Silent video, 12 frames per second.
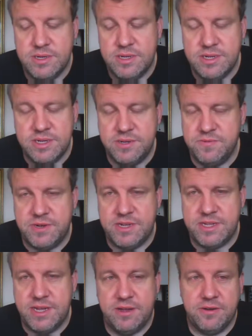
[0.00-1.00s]
This is what
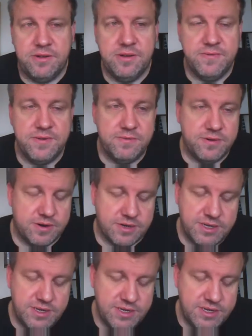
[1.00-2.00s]
it's like all over the
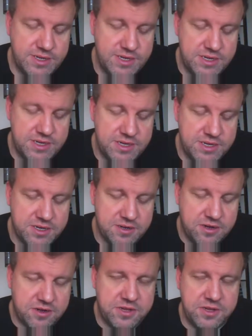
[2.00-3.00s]
world.
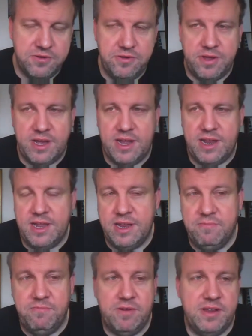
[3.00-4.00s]
Also, you got
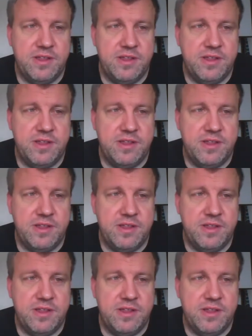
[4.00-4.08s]
in,